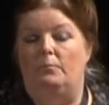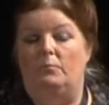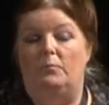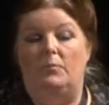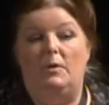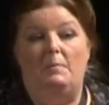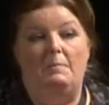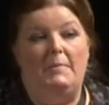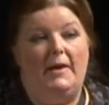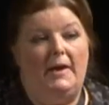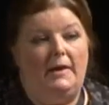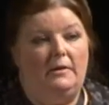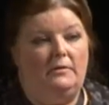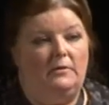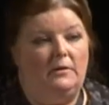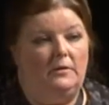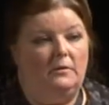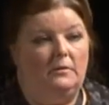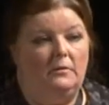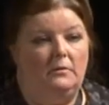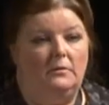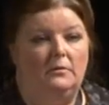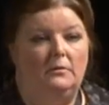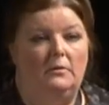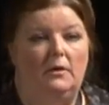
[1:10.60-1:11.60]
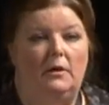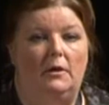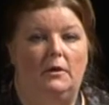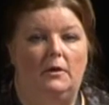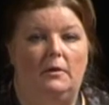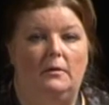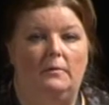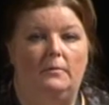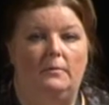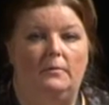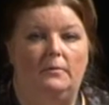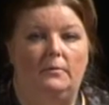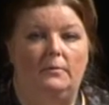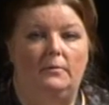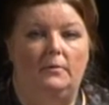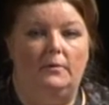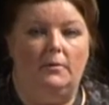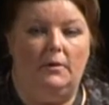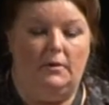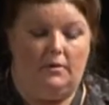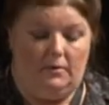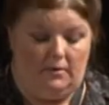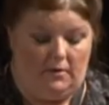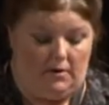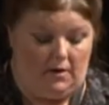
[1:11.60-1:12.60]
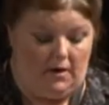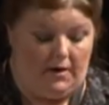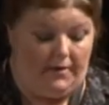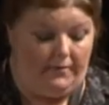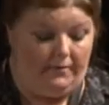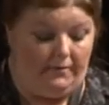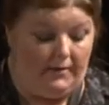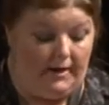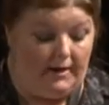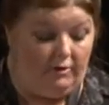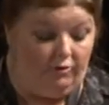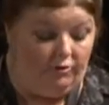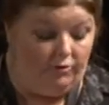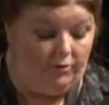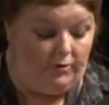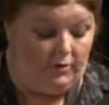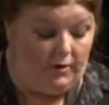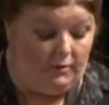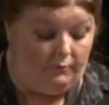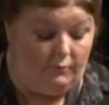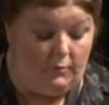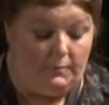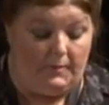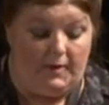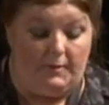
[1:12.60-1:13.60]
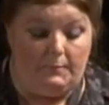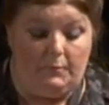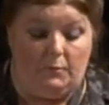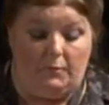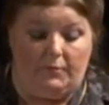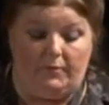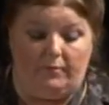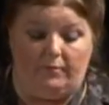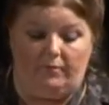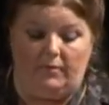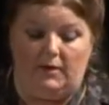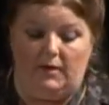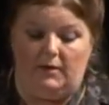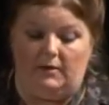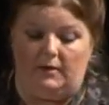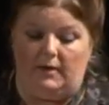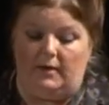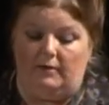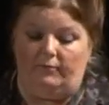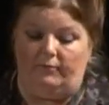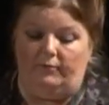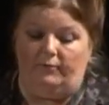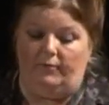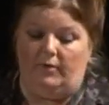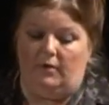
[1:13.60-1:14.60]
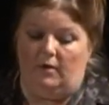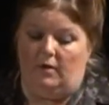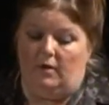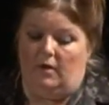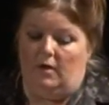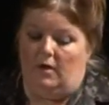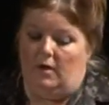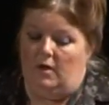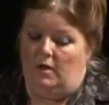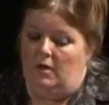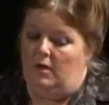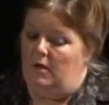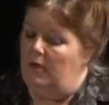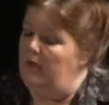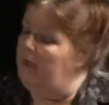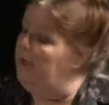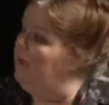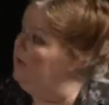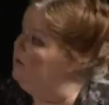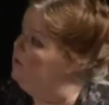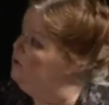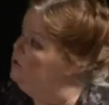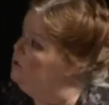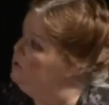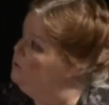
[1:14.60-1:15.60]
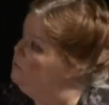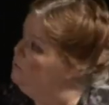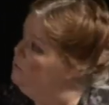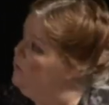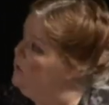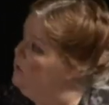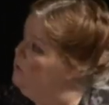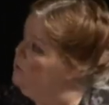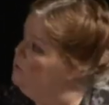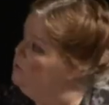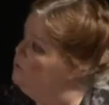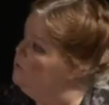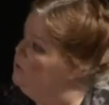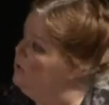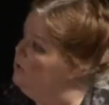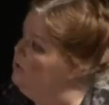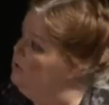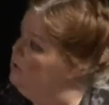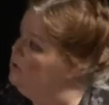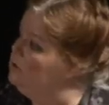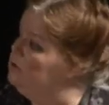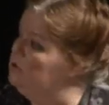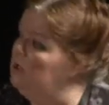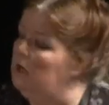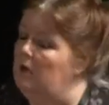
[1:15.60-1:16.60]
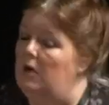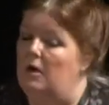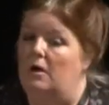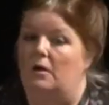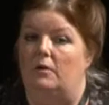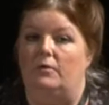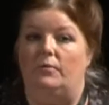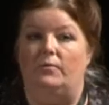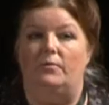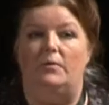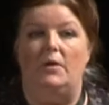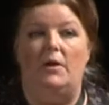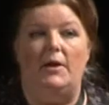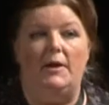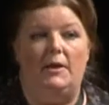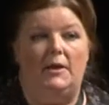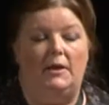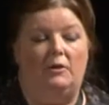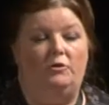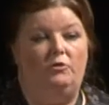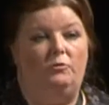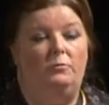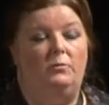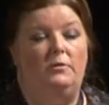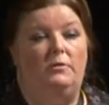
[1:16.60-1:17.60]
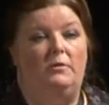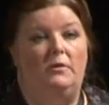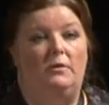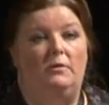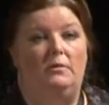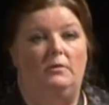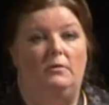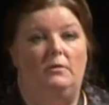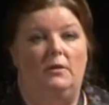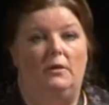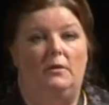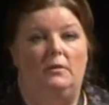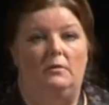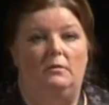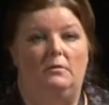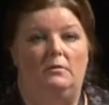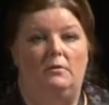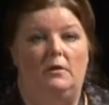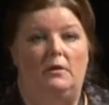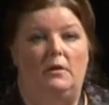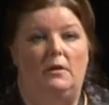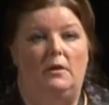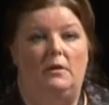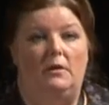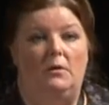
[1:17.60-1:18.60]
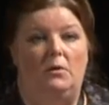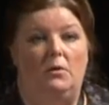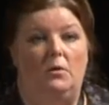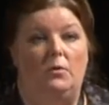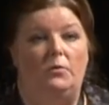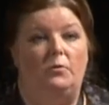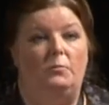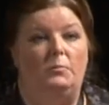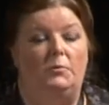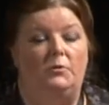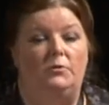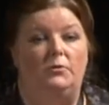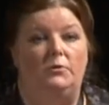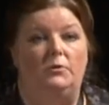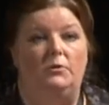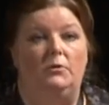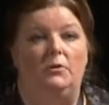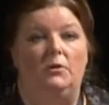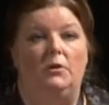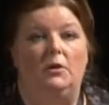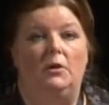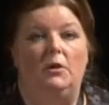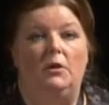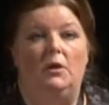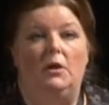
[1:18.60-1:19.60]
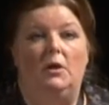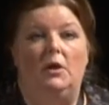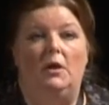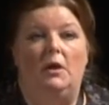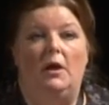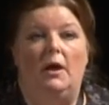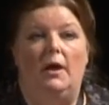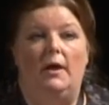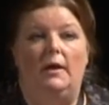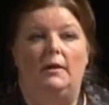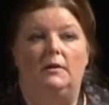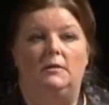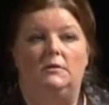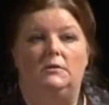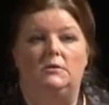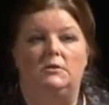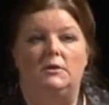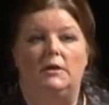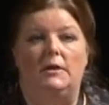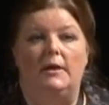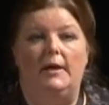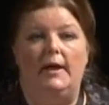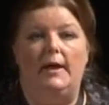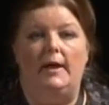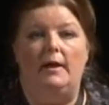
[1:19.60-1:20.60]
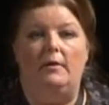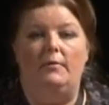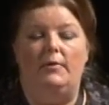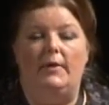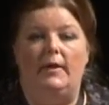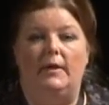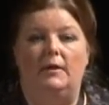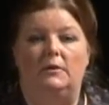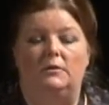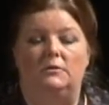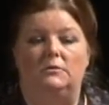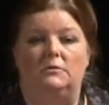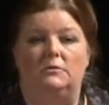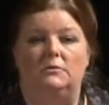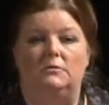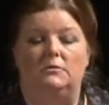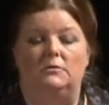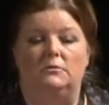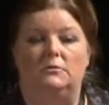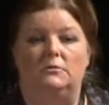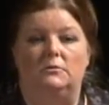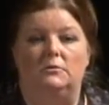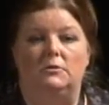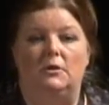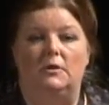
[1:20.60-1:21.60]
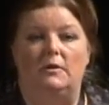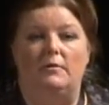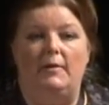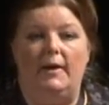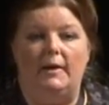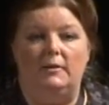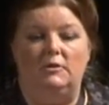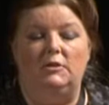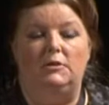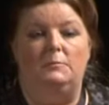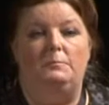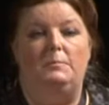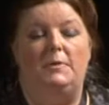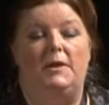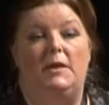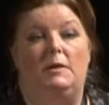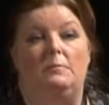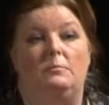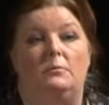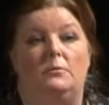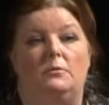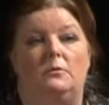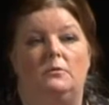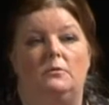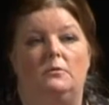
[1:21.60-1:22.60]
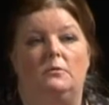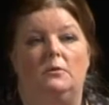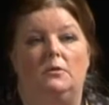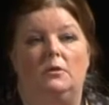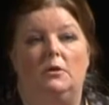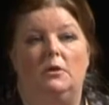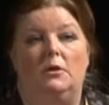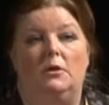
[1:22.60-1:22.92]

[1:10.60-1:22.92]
We made an isolation unit for people with C. diff, and we also looked at our signage in the hospital and how that directed people